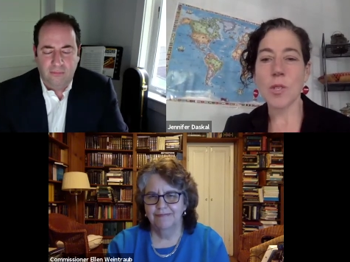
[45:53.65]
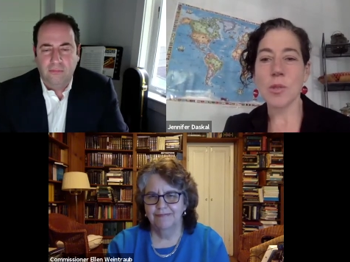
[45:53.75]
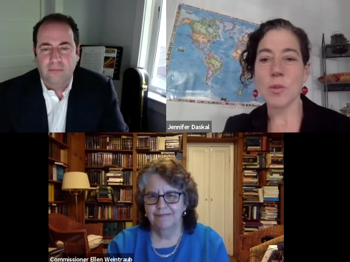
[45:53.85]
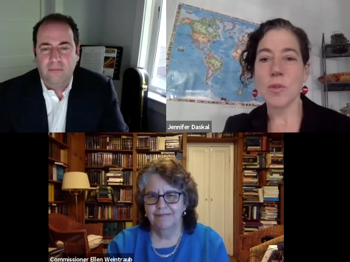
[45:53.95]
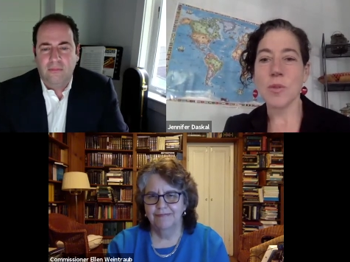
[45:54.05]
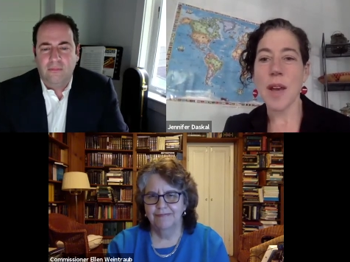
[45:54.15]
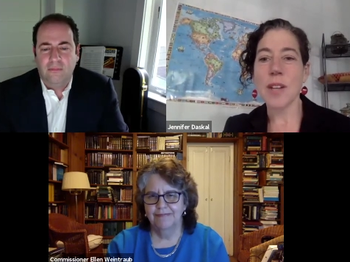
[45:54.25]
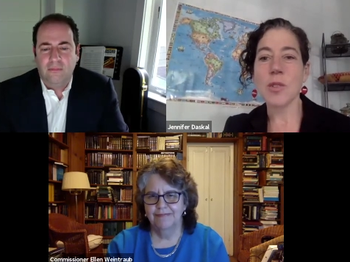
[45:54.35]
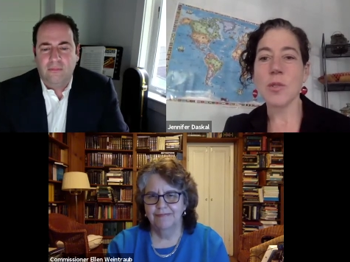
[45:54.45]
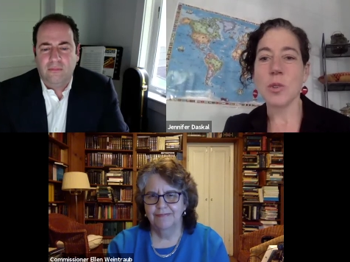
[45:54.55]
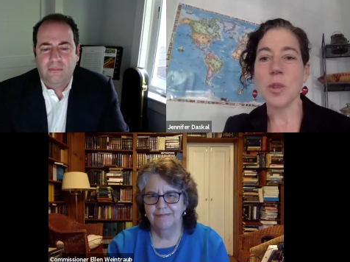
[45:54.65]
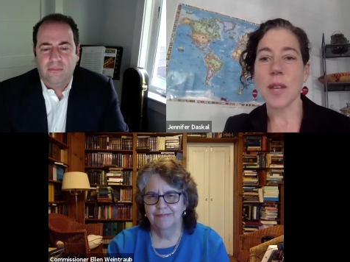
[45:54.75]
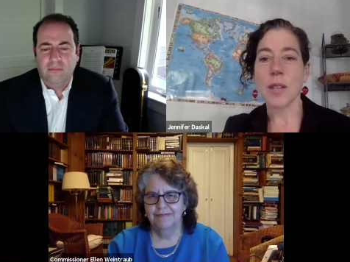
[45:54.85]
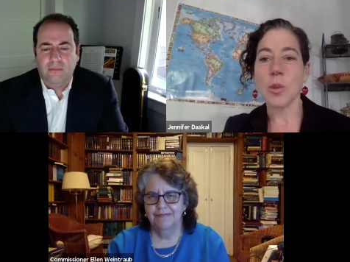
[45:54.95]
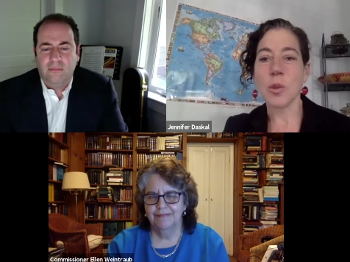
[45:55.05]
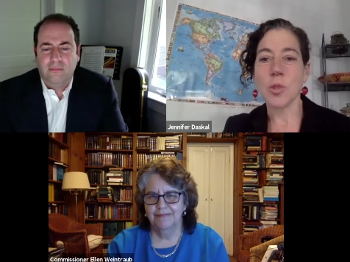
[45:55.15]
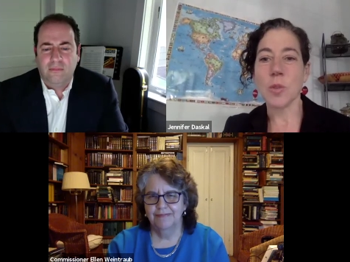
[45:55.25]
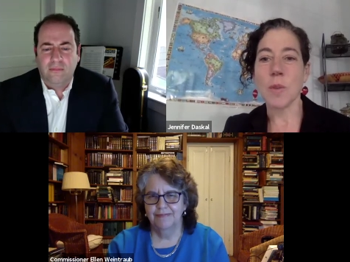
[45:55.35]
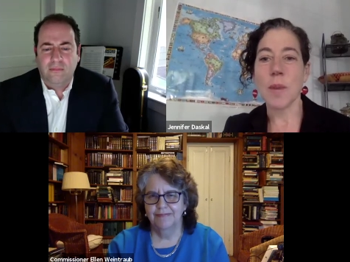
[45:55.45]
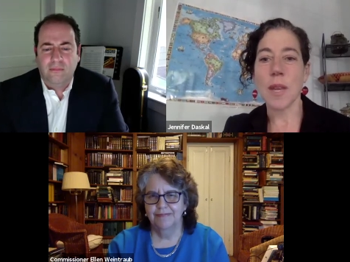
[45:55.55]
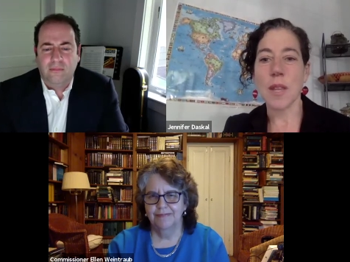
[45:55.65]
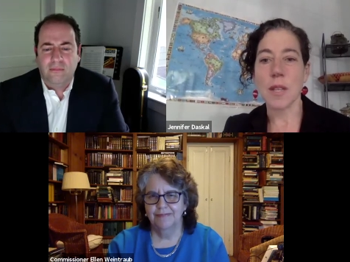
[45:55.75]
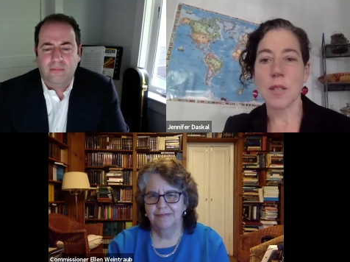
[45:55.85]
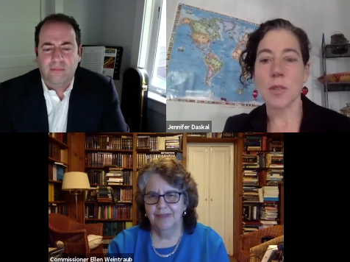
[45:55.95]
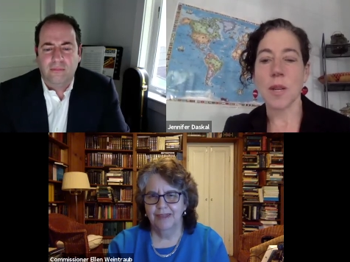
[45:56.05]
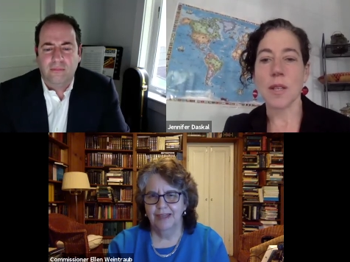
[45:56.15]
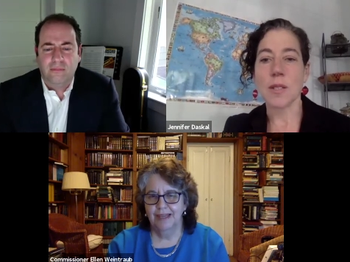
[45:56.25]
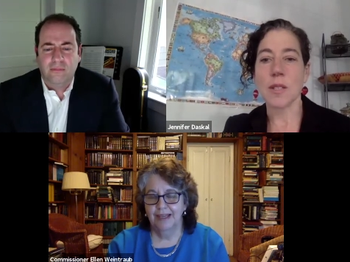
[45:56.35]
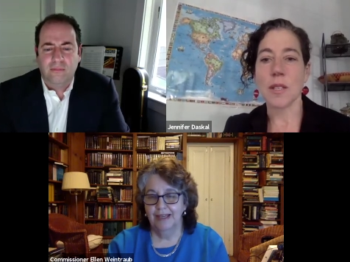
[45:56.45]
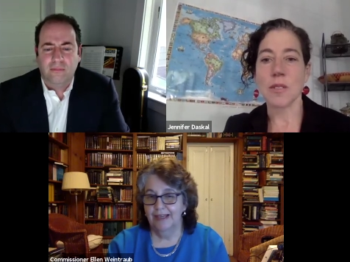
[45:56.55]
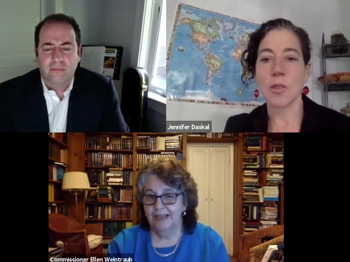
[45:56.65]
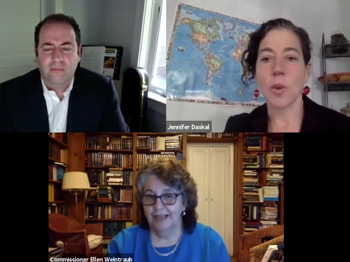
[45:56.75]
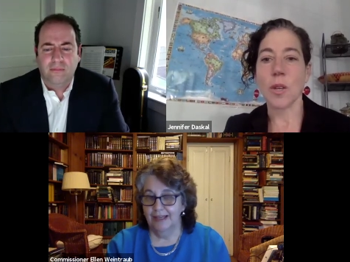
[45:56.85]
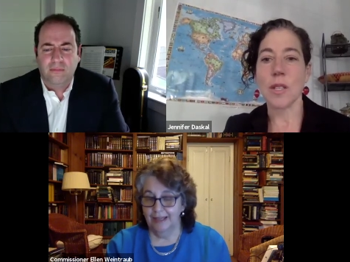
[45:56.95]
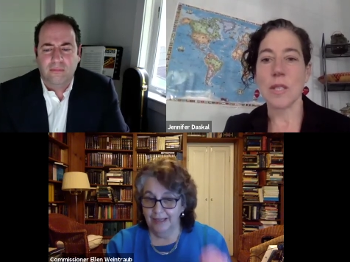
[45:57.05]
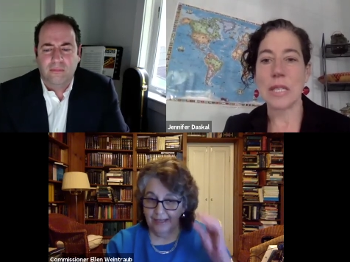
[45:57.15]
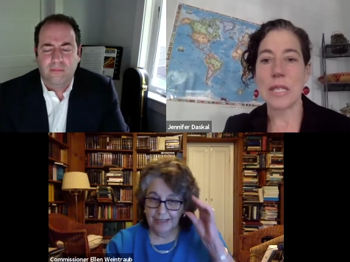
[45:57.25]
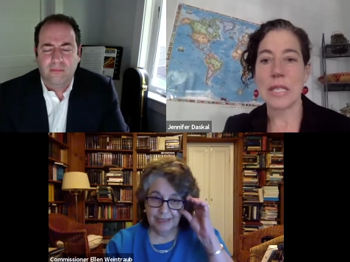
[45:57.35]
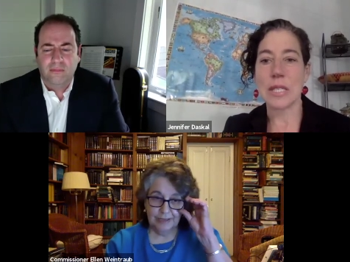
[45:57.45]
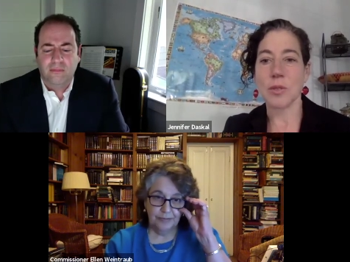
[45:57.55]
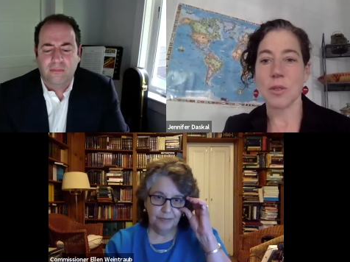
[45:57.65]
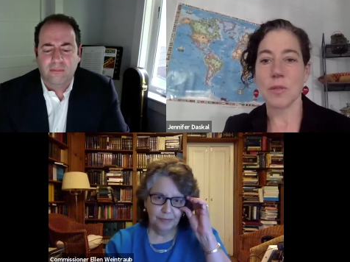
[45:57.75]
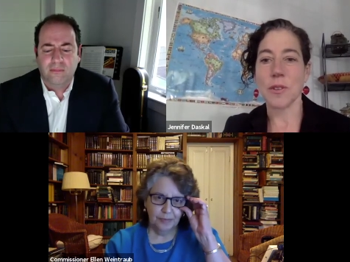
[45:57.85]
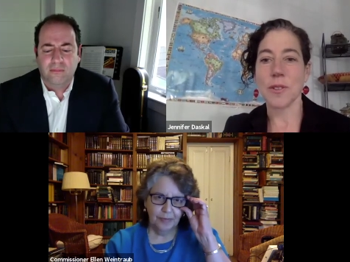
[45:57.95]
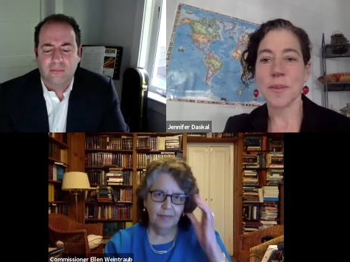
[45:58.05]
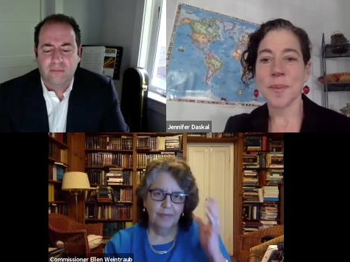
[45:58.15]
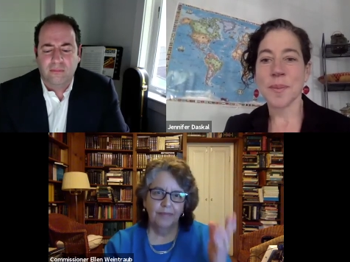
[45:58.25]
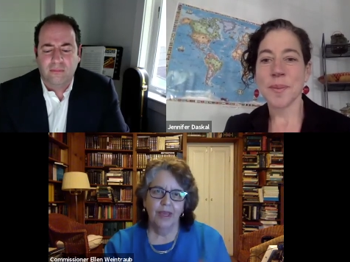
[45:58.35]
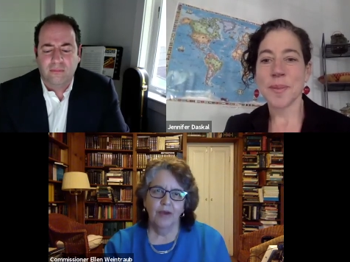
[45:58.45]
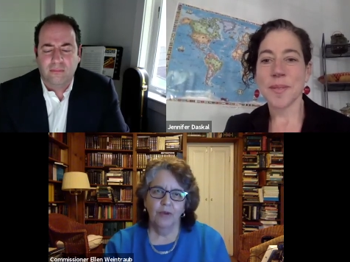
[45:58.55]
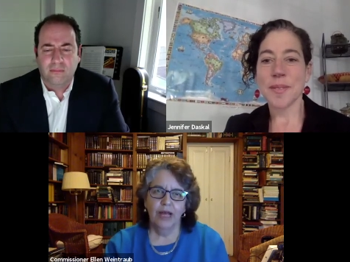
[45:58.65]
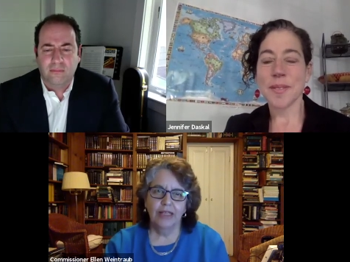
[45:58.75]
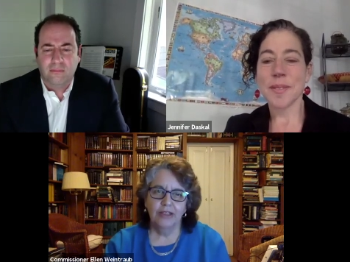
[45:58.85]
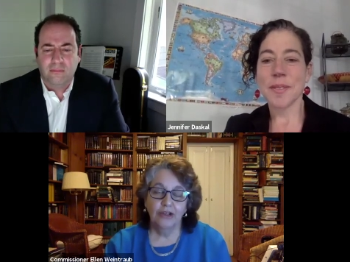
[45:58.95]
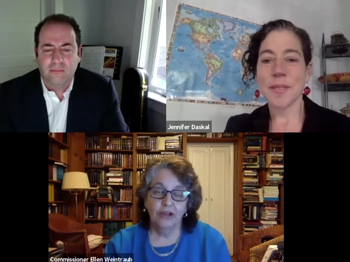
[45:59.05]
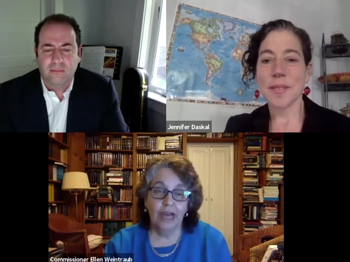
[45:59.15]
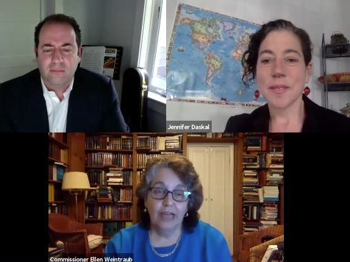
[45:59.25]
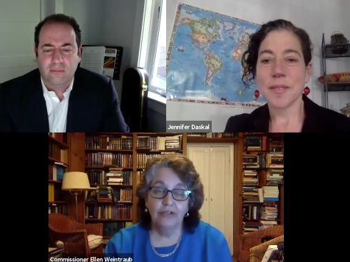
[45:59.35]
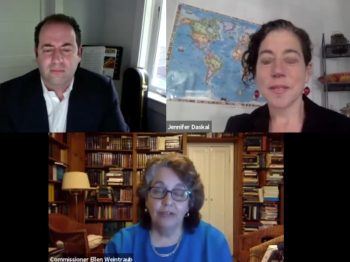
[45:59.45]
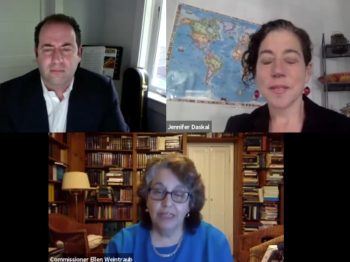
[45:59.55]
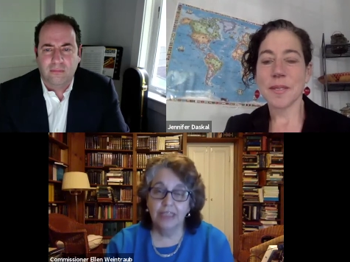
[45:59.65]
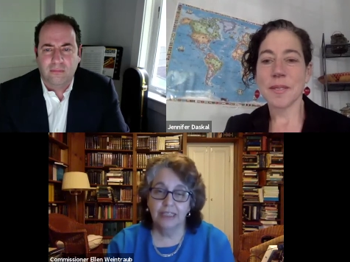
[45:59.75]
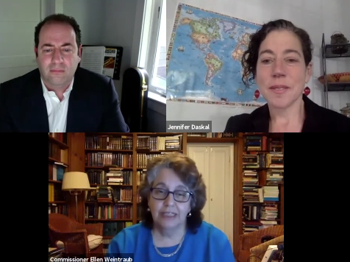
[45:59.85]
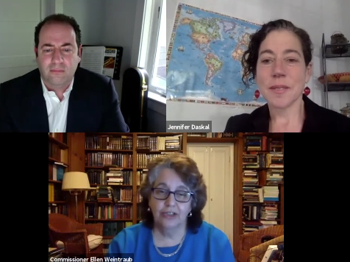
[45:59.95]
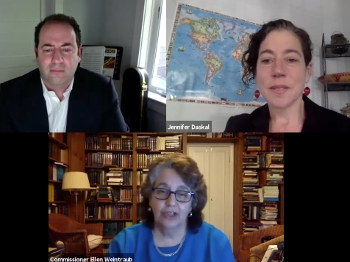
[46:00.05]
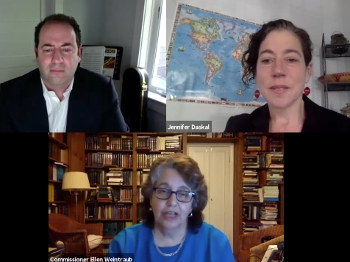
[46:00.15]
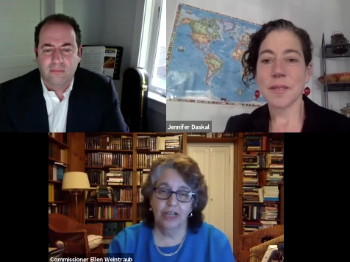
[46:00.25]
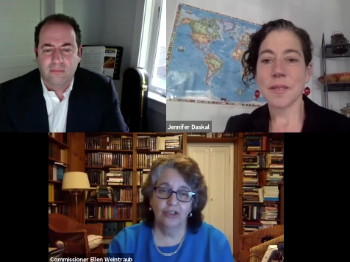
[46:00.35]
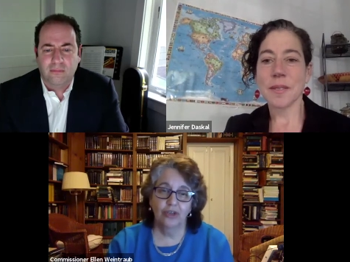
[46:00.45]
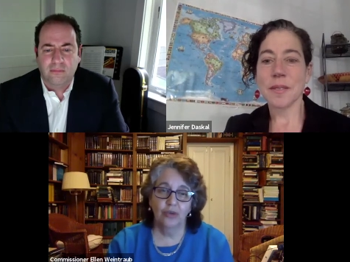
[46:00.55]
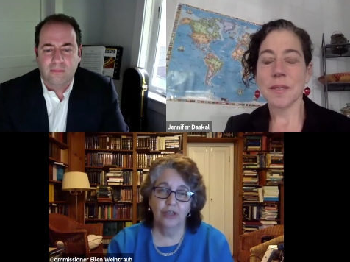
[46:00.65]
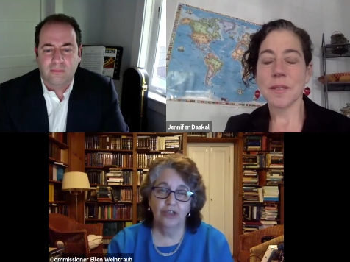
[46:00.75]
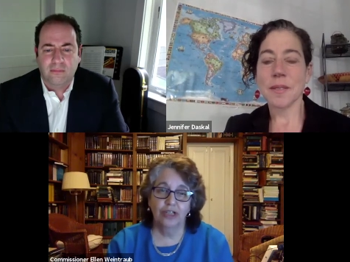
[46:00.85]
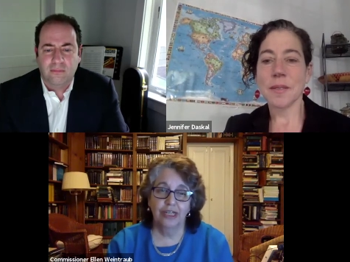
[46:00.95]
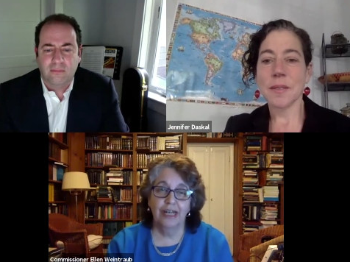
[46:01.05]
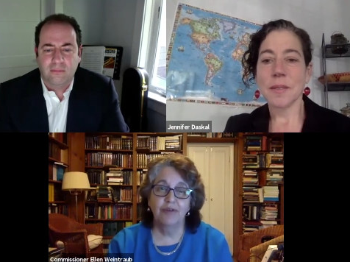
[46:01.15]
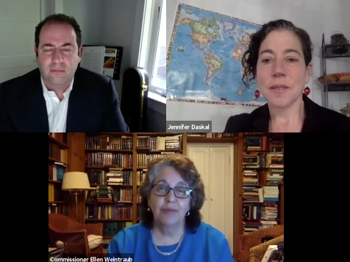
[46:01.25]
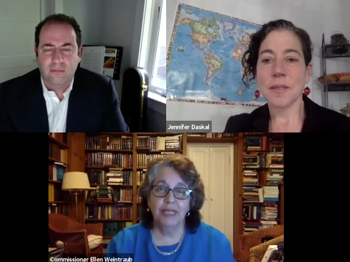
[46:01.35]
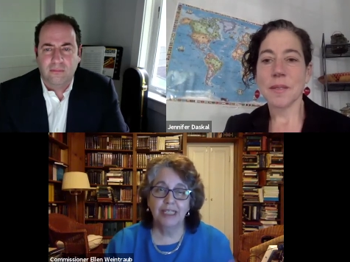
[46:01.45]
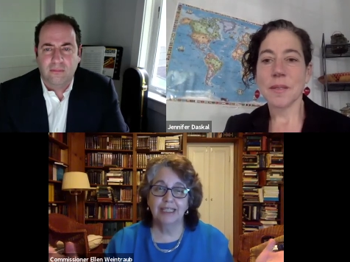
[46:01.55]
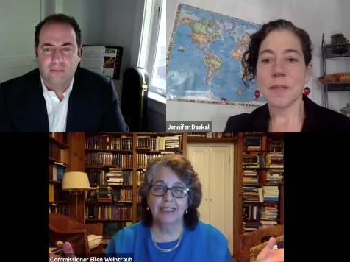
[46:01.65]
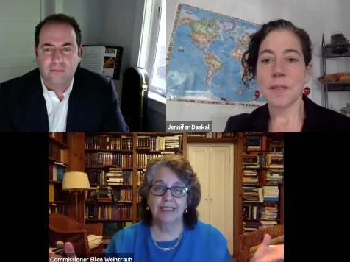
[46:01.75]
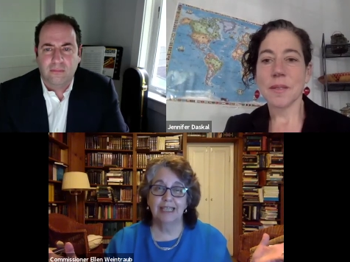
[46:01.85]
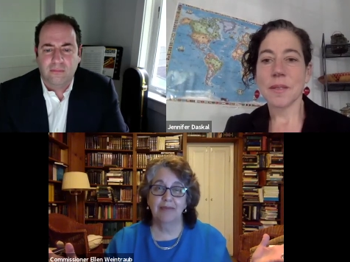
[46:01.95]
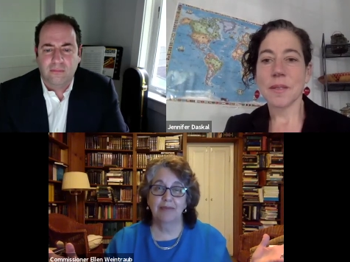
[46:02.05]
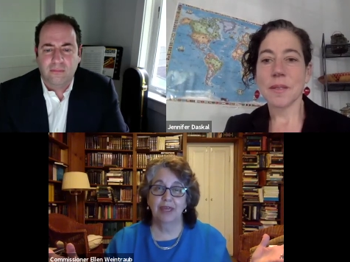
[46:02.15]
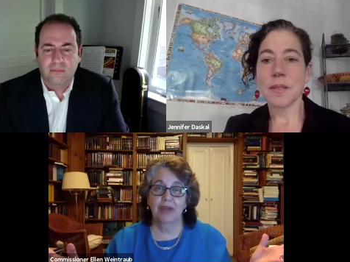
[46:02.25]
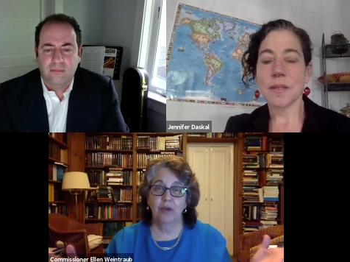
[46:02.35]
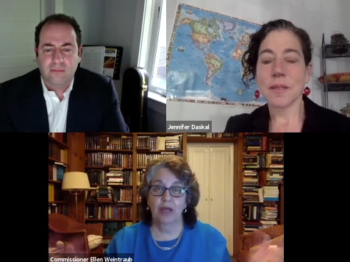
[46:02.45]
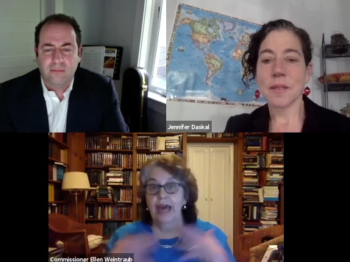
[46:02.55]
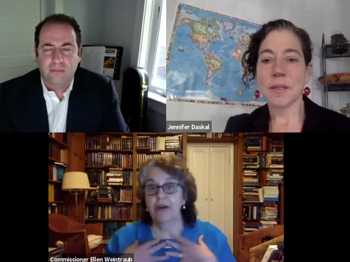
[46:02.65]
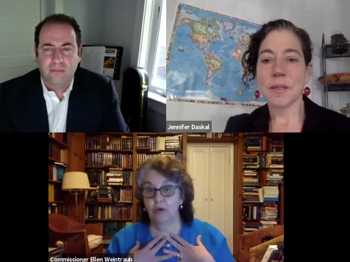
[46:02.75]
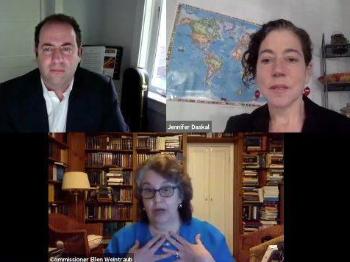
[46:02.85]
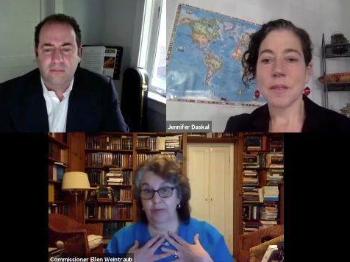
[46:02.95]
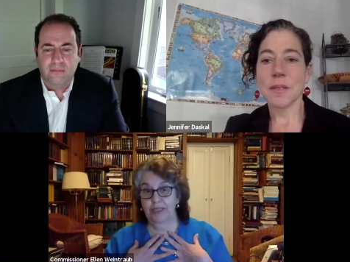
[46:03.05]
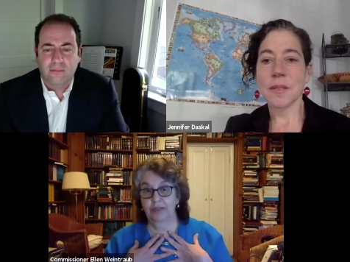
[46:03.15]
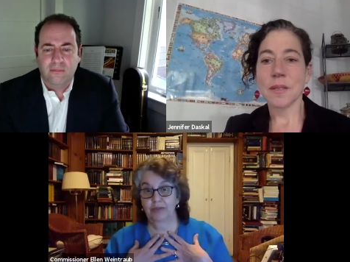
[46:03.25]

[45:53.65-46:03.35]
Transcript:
Speaker 1: would you how do you do that? And who should be making the determination as to what is and isn't truthful?
Speaker 2: Well, you know, I do think this is a challenging question, and everybody says the same thing. Well, I don't want to be the